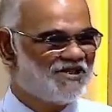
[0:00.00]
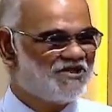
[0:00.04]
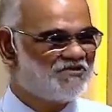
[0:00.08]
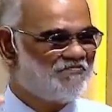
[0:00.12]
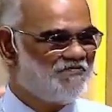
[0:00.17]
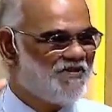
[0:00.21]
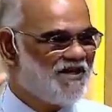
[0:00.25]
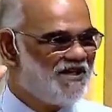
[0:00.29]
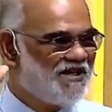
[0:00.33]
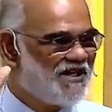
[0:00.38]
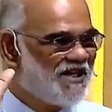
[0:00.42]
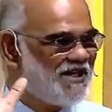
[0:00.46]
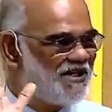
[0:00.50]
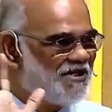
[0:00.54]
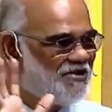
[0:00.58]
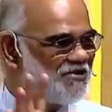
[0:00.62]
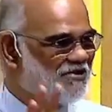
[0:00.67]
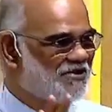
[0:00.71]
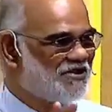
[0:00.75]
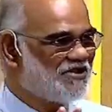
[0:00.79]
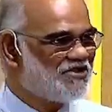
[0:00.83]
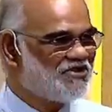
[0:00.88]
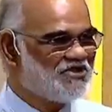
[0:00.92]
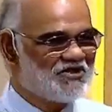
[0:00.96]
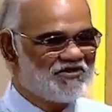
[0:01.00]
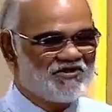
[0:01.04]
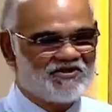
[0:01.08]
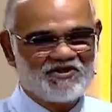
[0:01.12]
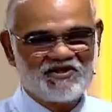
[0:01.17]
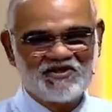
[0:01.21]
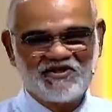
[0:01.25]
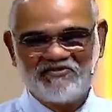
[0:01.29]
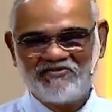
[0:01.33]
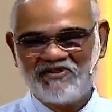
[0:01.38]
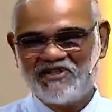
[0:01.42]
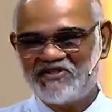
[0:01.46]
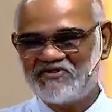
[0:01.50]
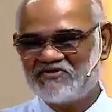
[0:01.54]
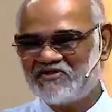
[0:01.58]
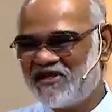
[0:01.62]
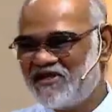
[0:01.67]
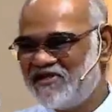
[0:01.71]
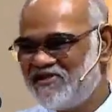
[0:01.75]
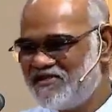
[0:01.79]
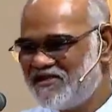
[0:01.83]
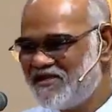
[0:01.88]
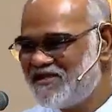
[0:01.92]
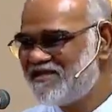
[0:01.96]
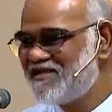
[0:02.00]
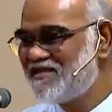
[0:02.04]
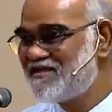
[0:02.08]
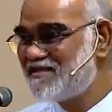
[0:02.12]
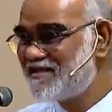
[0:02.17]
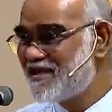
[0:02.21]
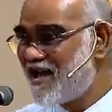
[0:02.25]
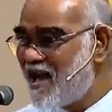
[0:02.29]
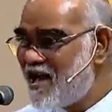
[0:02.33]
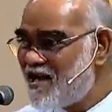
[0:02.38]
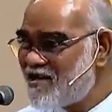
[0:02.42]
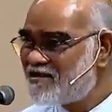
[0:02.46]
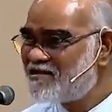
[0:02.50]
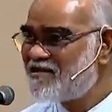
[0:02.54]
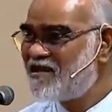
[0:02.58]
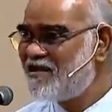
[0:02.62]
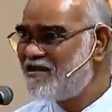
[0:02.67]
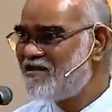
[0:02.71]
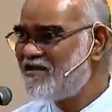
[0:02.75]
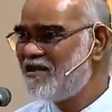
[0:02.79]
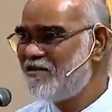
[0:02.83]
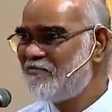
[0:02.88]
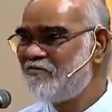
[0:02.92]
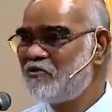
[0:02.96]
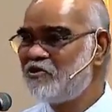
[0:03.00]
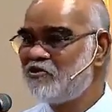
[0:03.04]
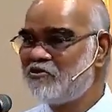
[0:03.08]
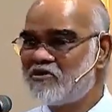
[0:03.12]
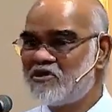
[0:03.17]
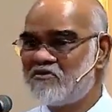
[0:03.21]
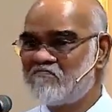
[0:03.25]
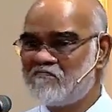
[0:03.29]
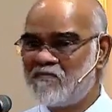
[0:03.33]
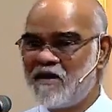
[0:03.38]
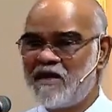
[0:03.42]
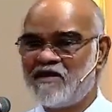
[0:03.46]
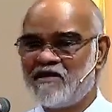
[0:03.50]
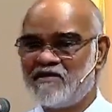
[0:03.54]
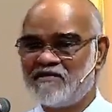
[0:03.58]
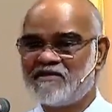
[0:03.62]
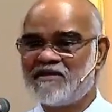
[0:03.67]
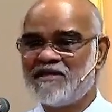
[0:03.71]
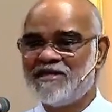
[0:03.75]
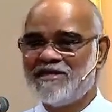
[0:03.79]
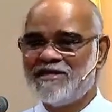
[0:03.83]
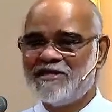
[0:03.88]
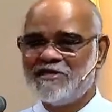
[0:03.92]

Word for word: speaking into the children of Israel's ears, asking them to repent,